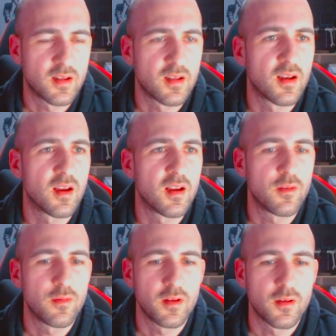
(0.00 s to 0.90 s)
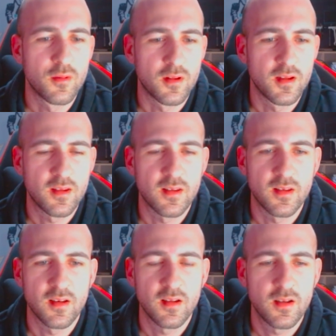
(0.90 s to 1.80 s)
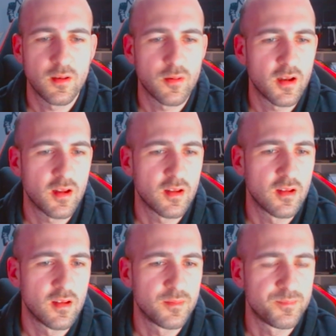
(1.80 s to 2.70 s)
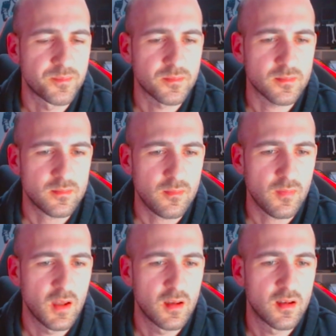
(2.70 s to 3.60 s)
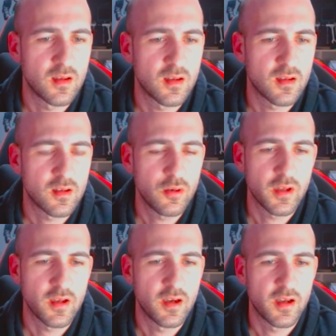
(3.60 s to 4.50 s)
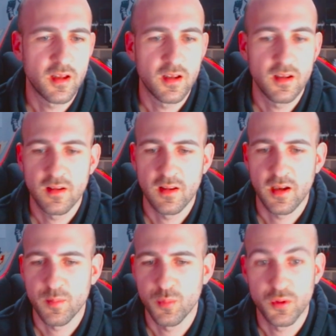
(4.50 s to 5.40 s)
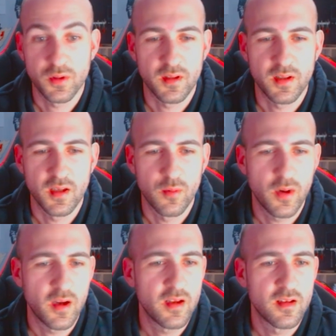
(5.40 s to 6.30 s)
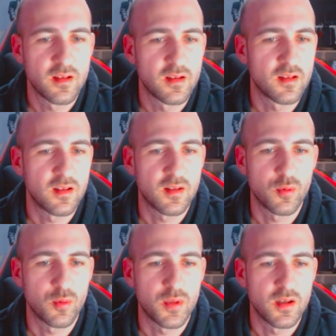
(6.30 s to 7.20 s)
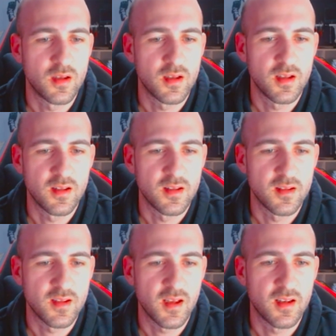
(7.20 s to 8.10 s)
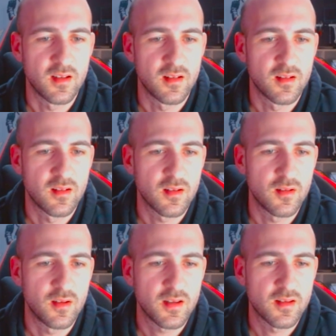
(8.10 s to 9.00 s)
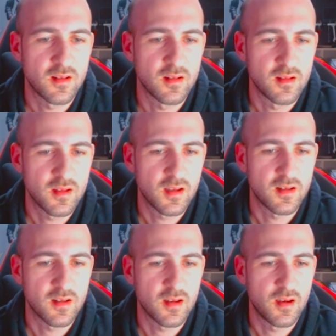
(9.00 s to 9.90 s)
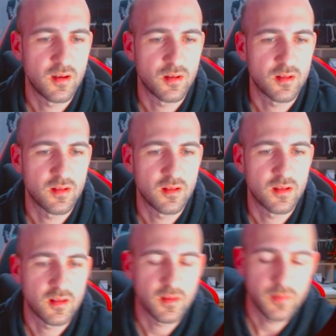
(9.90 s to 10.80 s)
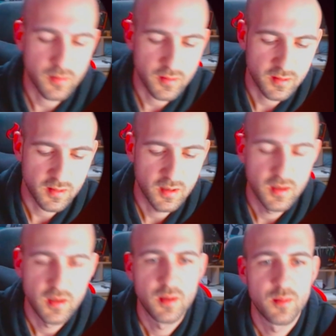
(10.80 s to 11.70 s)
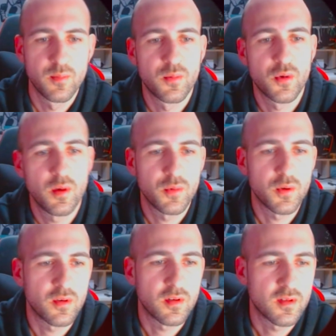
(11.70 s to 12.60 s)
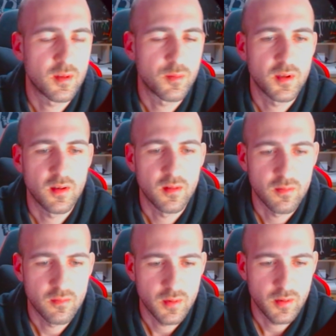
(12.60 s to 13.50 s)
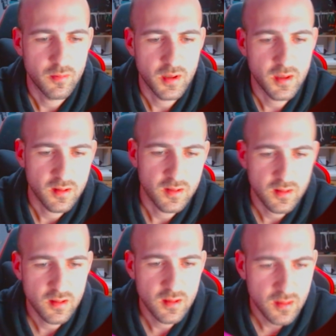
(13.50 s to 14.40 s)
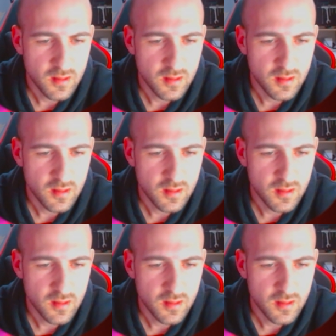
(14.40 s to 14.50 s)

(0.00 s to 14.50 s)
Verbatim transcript: uh, if we could disintegrate in uh, coding IDEs like Bolt.diy, this would be insane. So let's test out a different prompt or something where we can see